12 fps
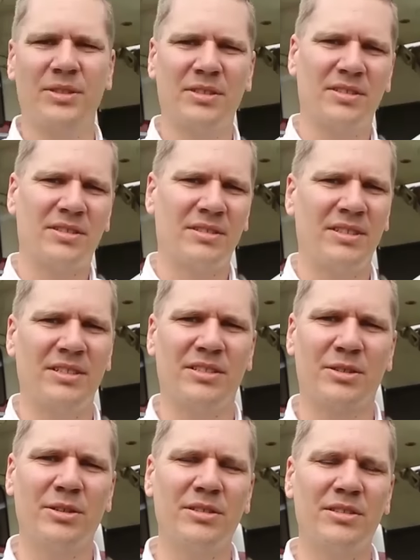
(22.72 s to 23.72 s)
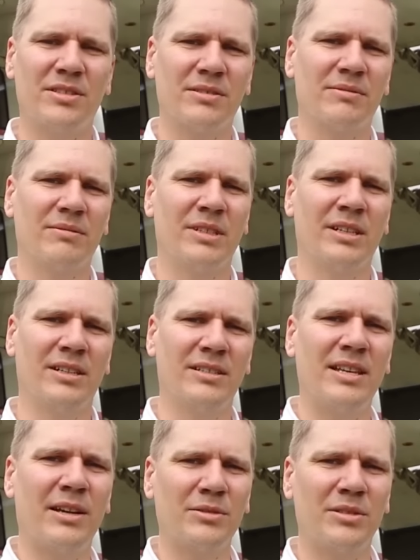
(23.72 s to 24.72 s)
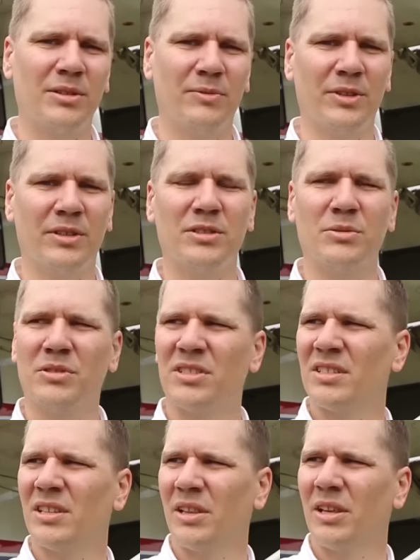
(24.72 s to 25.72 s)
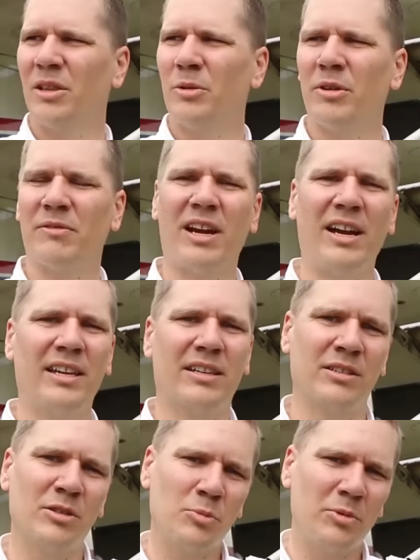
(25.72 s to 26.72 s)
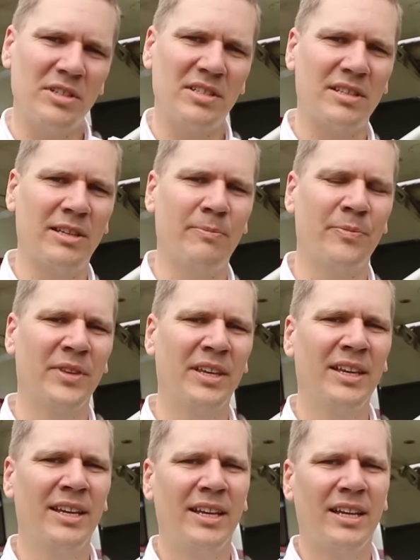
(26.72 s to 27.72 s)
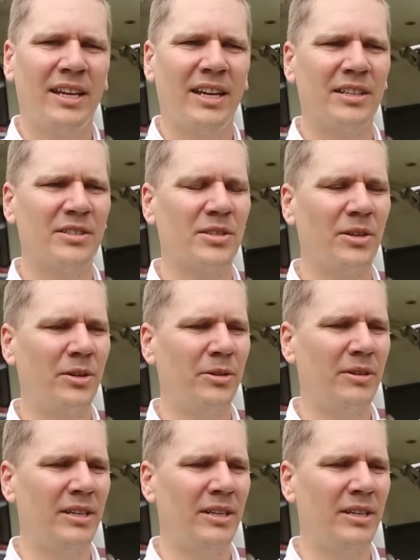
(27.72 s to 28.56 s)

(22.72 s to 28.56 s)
this, these goods uh, down to the village, which is a, a, little bit of a hike. It was pretty steep. And so